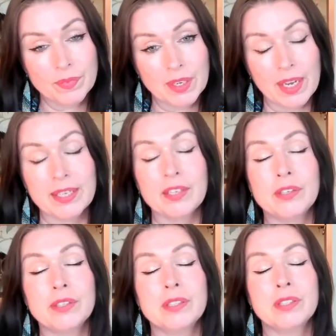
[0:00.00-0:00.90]
and he
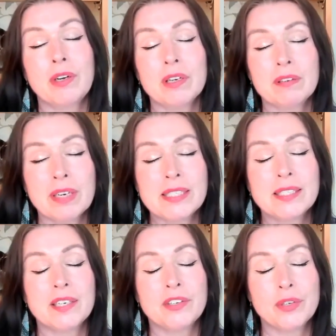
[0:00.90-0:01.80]
could
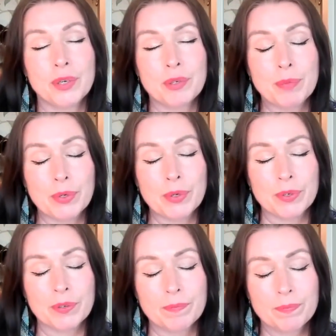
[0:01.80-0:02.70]
tolerate it no
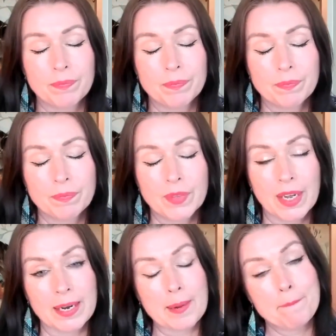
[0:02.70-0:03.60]
more.
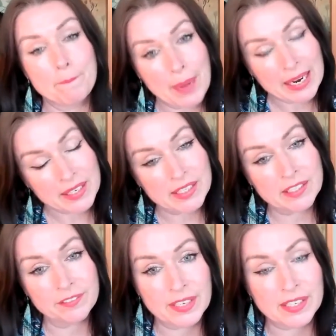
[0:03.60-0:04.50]
And he banged
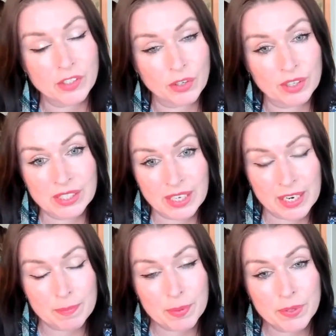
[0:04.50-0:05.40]
his fist on the
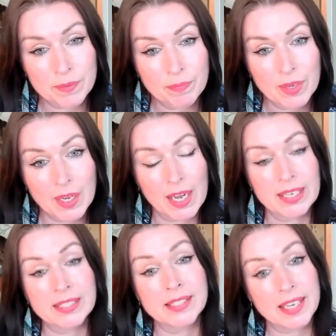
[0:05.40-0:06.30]
table and
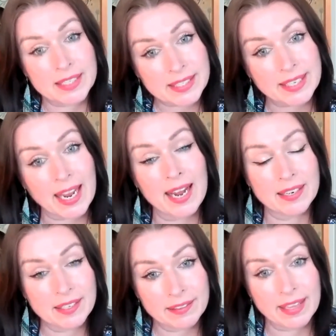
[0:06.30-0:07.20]
he said,
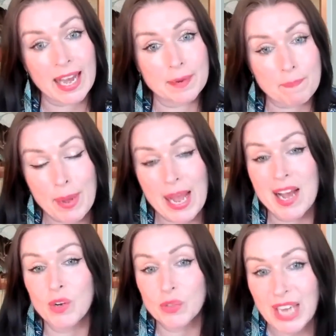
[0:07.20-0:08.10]
"Get that
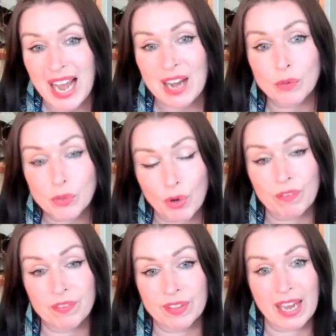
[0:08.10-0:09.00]
pelt out of the